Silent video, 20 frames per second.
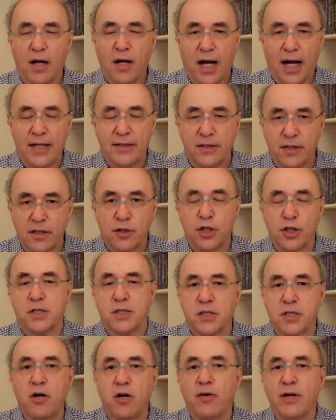and
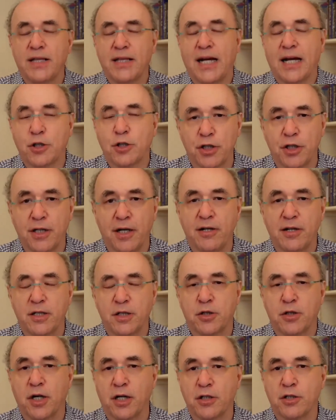just knowing that generic
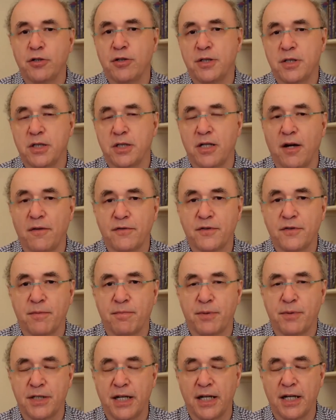structure is enough to
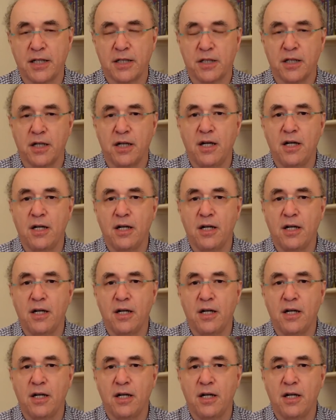predict